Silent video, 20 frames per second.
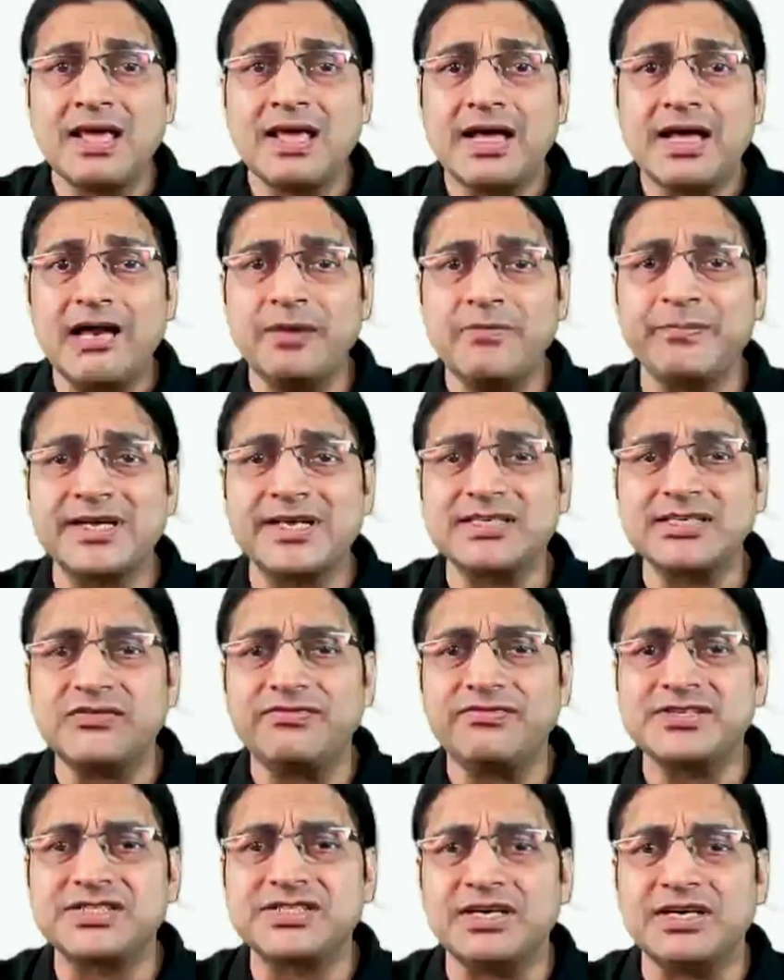and because of
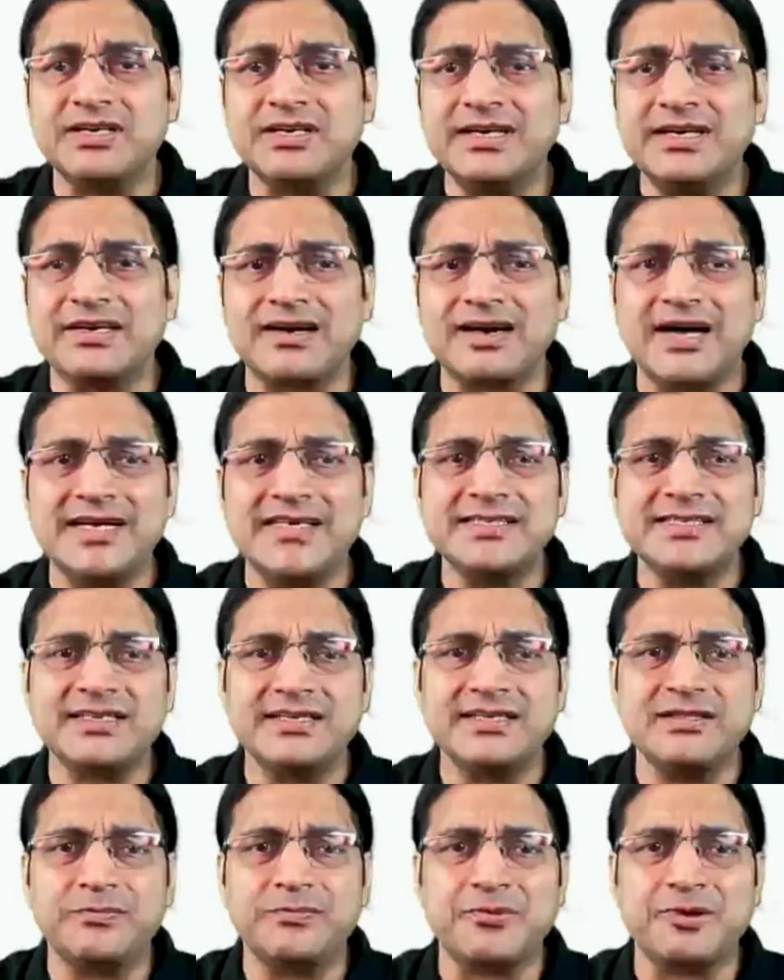a sudden rise
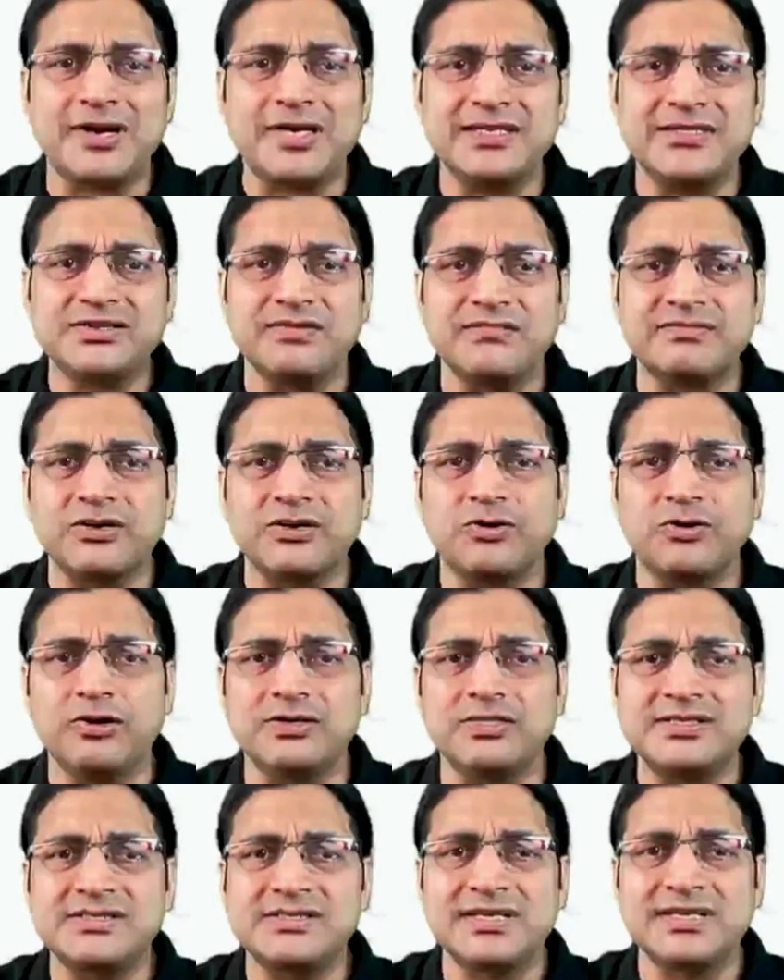in the price of the
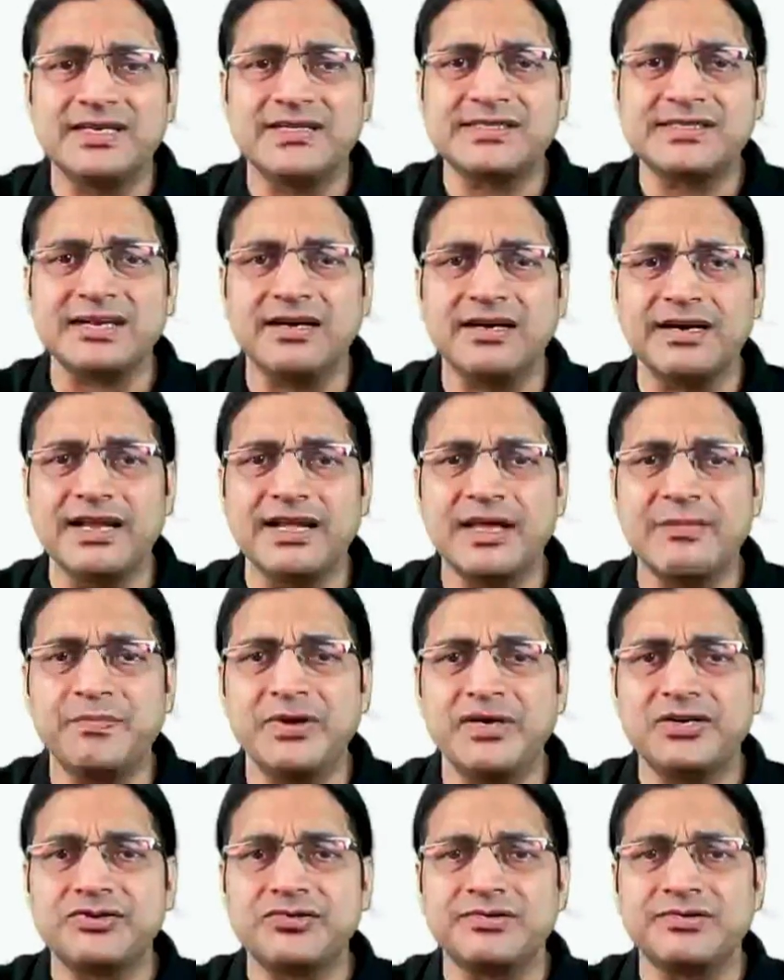goods, he is
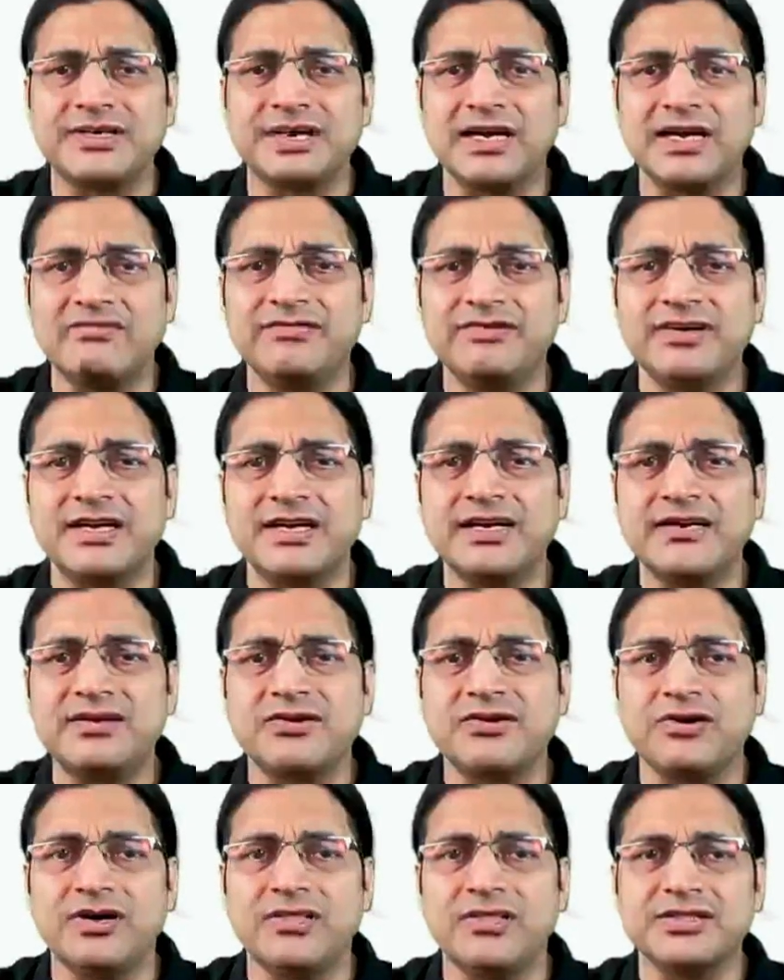unable to deliver it
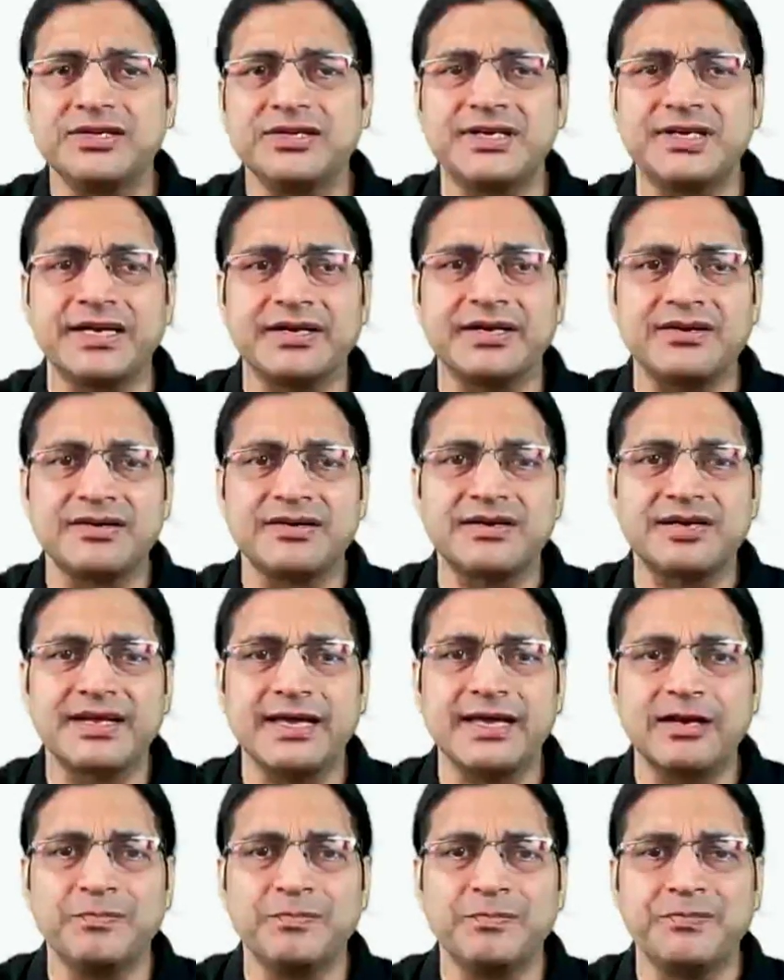on the date.
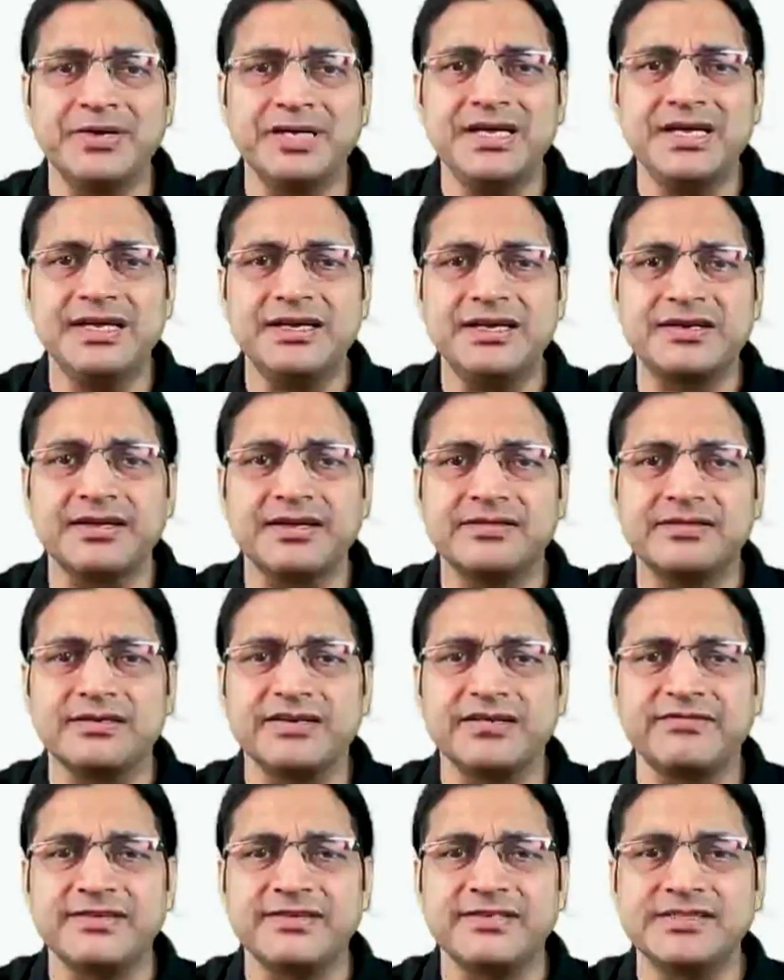Can B take the
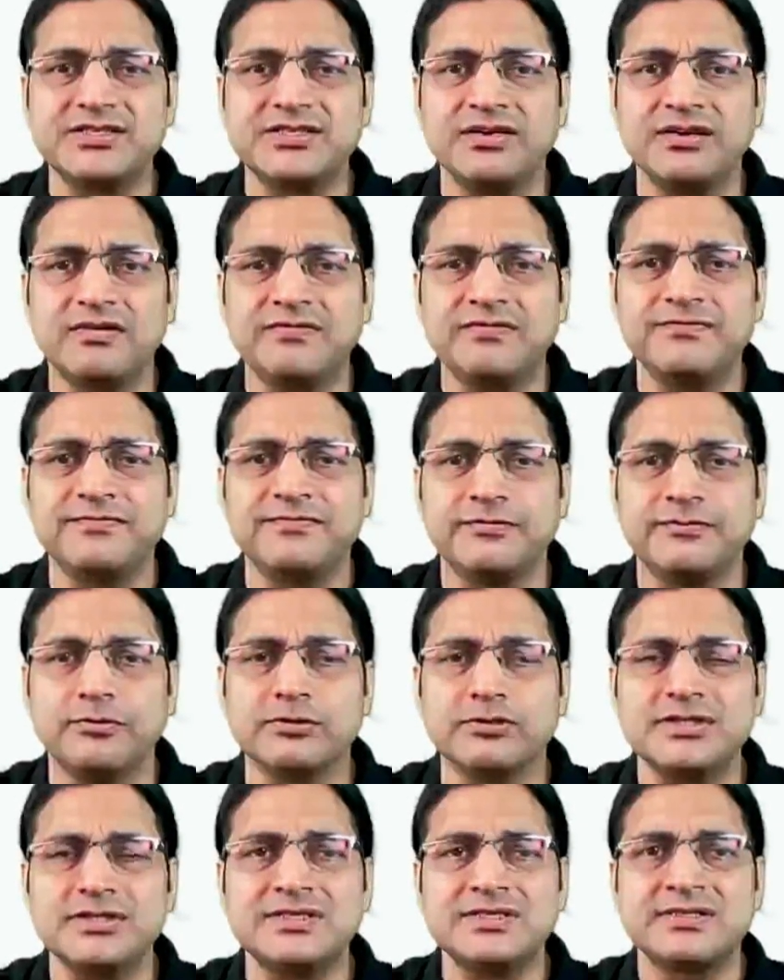defense of
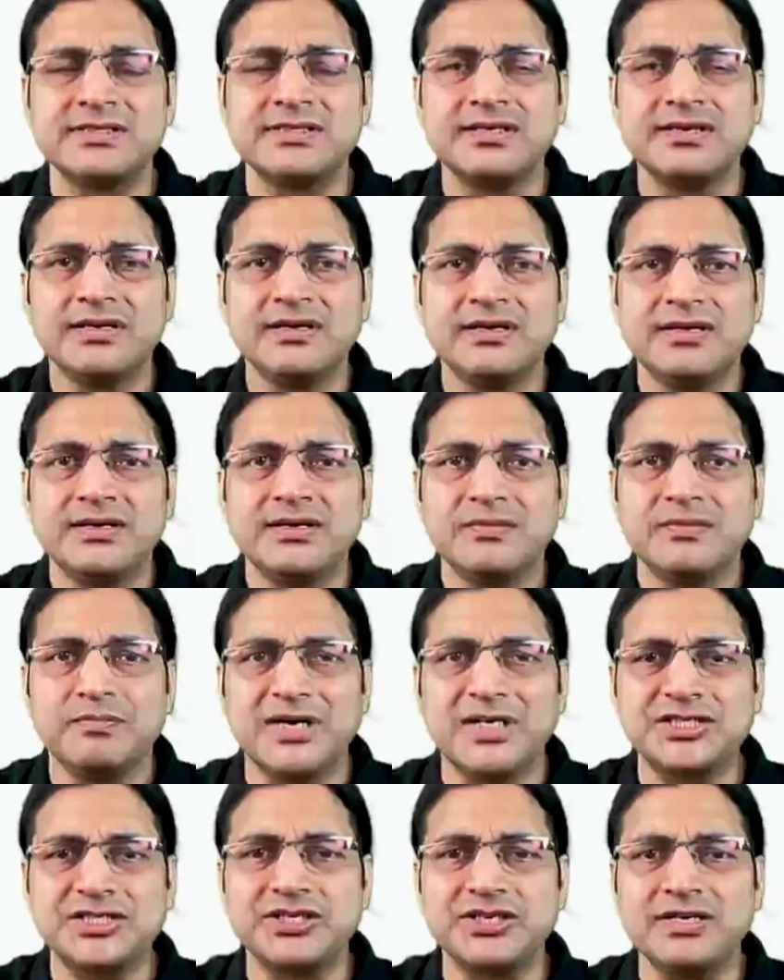force
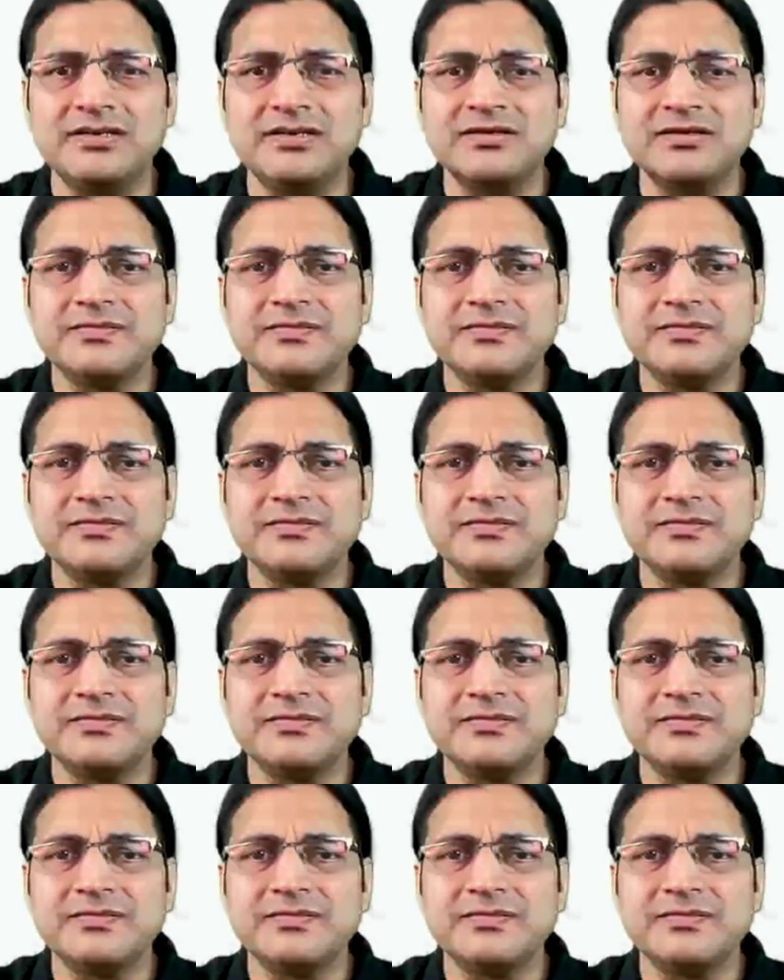majeure?